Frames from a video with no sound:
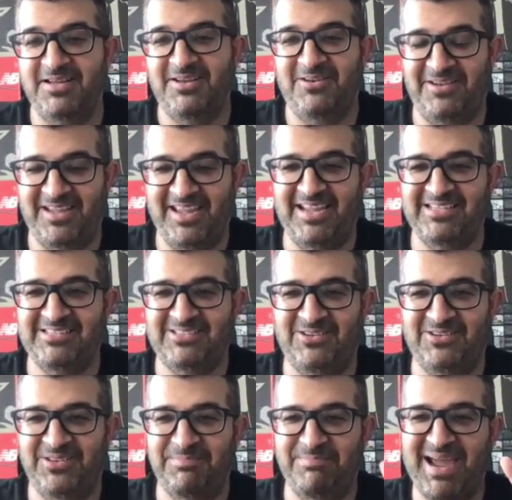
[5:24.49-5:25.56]
Okay,
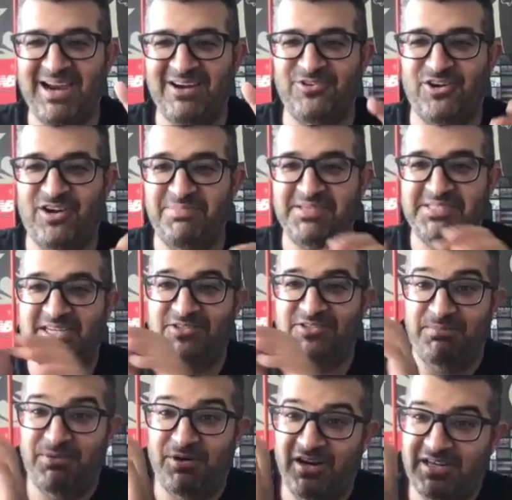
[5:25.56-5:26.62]
so the backdrop is there's a
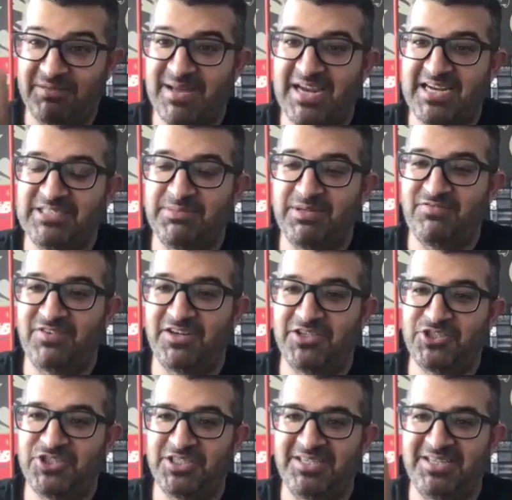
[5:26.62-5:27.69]
product management
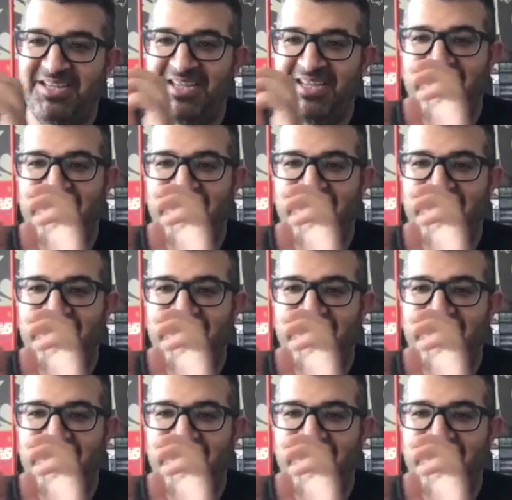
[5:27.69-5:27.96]
function,